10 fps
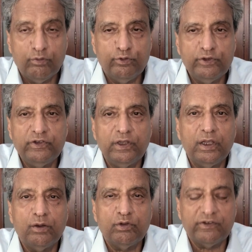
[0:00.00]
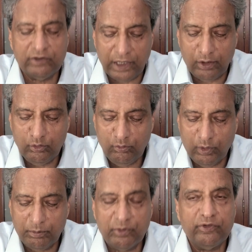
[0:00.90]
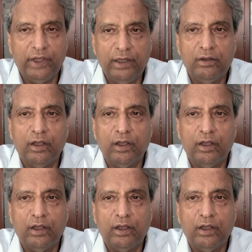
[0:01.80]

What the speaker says: FTSE was down 1%